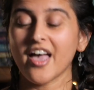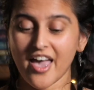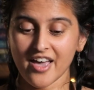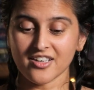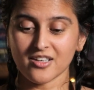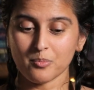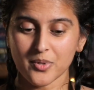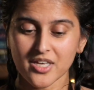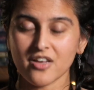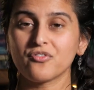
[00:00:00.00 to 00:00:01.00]
And
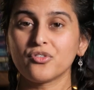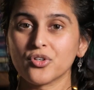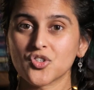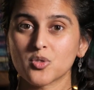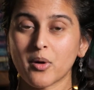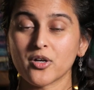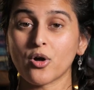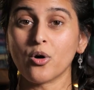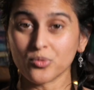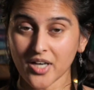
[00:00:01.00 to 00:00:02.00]
be influenced by
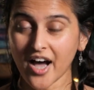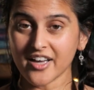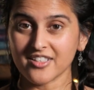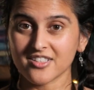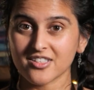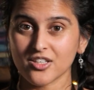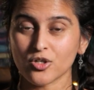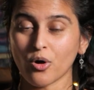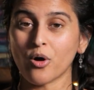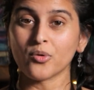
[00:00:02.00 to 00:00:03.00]
your own guides,
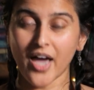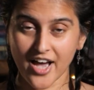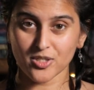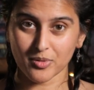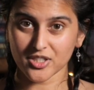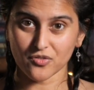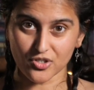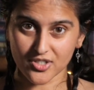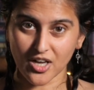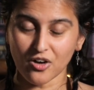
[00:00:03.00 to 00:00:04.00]
your own aspects of
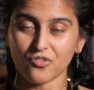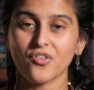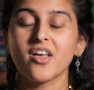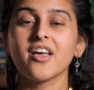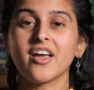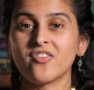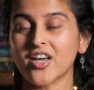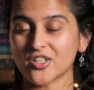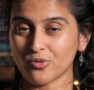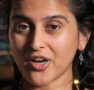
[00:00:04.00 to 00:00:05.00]
yourself in
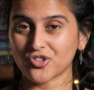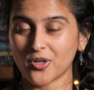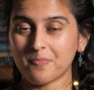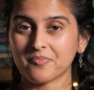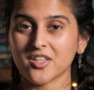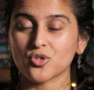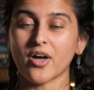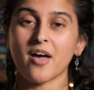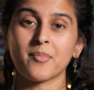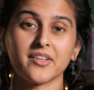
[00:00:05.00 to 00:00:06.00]
that direction.
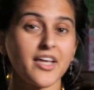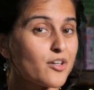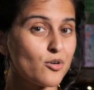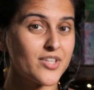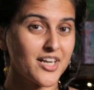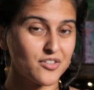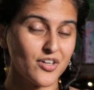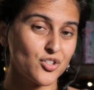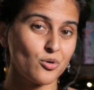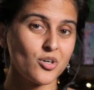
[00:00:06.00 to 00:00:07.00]
So I have my Light Codes
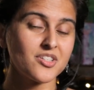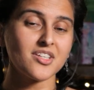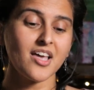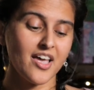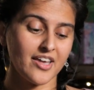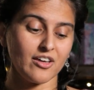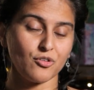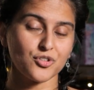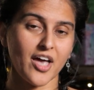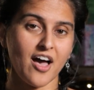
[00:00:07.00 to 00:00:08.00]
activation course, and I
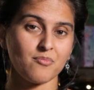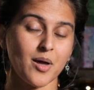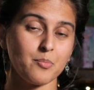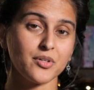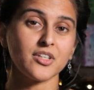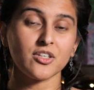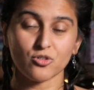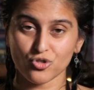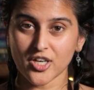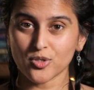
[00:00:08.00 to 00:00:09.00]
also have my Building
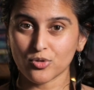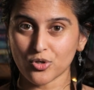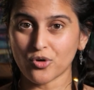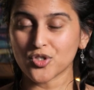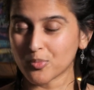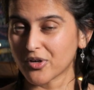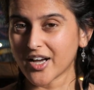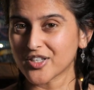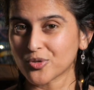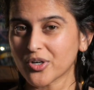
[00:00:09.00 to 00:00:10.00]
Your Trust with Your Own
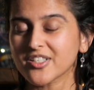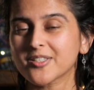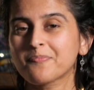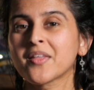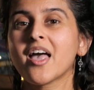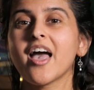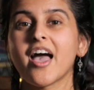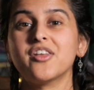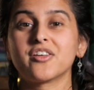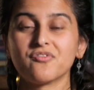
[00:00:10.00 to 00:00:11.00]
Spirit Guides course.
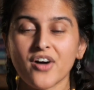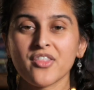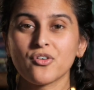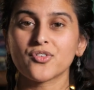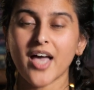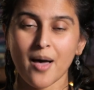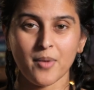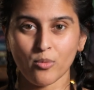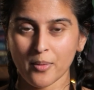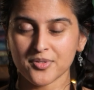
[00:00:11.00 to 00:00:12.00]
And you can find those
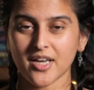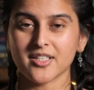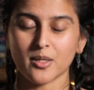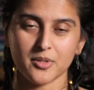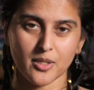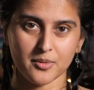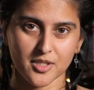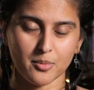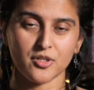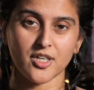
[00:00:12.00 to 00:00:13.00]
at my website, w w
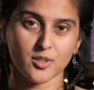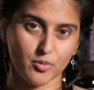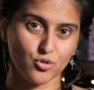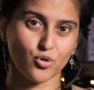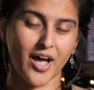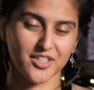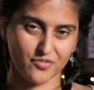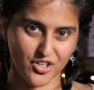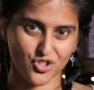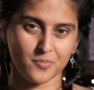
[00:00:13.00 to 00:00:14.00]
w dot spiritual
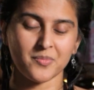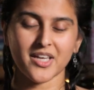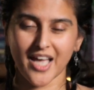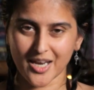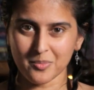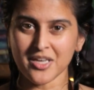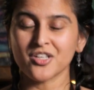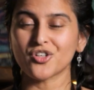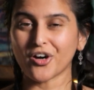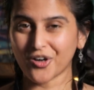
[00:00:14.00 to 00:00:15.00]
activation
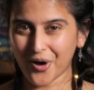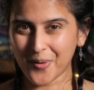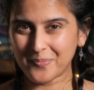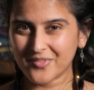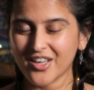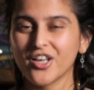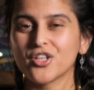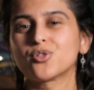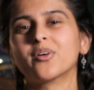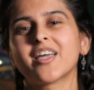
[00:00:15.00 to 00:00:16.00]
academy dot com.
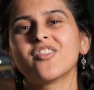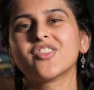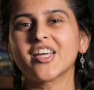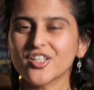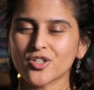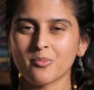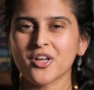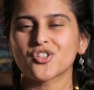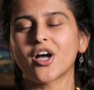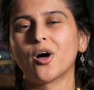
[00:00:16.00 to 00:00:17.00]
So again, thank you so
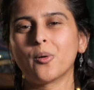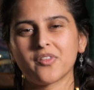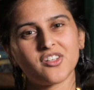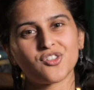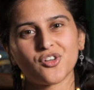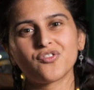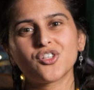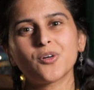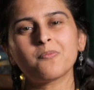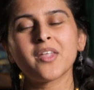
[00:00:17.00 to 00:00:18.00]
much. I hope that this
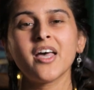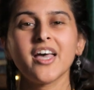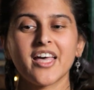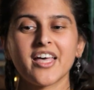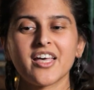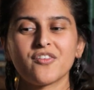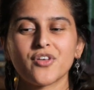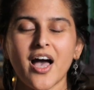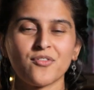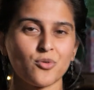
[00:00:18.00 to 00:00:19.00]
served you.
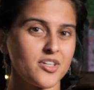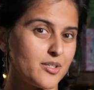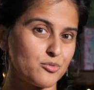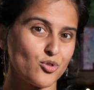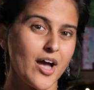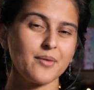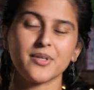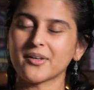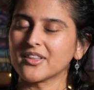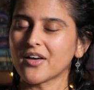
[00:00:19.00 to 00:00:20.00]
If you haven't already
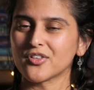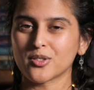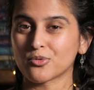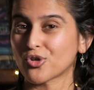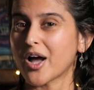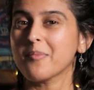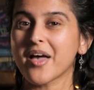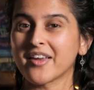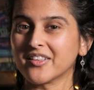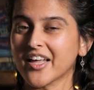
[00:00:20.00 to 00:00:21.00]
subscribed, I'd love a subscribe and